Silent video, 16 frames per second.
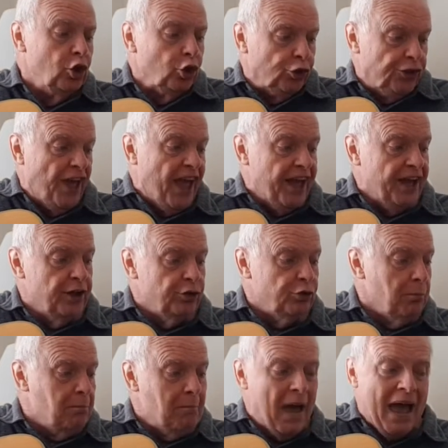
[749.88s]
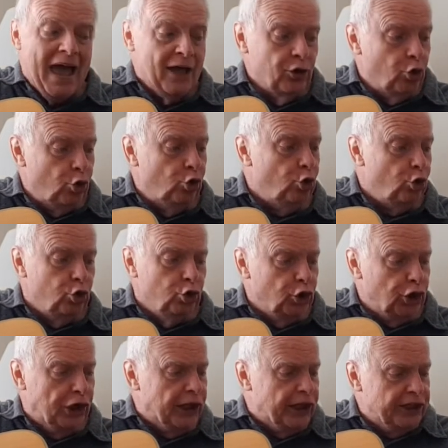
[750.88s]
There's a man who
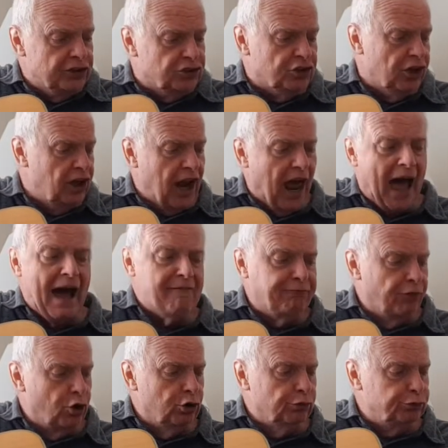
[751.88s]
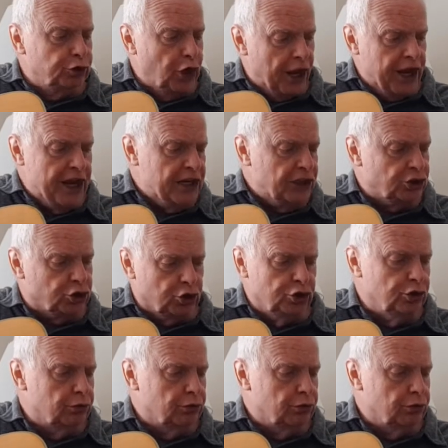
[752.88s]
leads a life of danger.